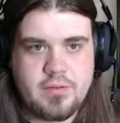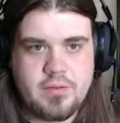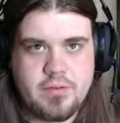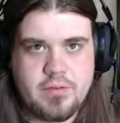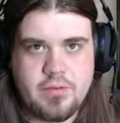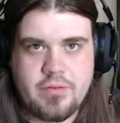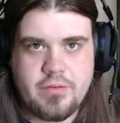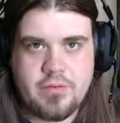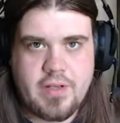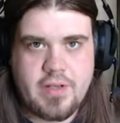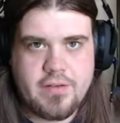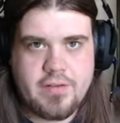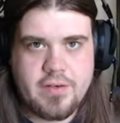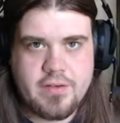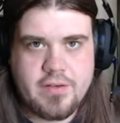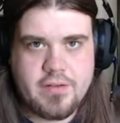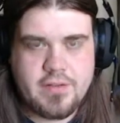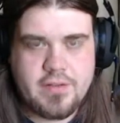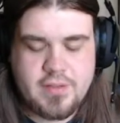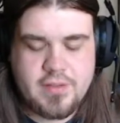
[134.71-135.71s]
Or 5
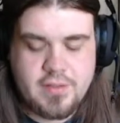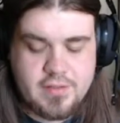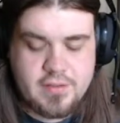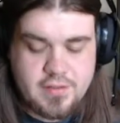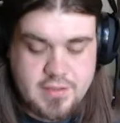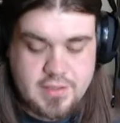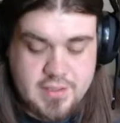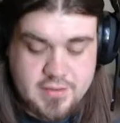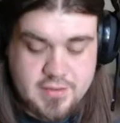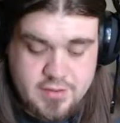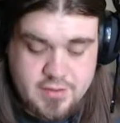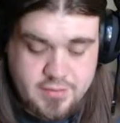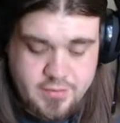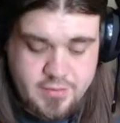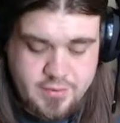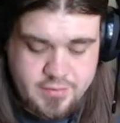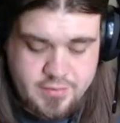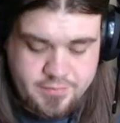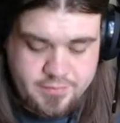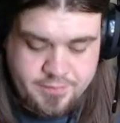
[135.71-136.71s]
hours. It gets annoying.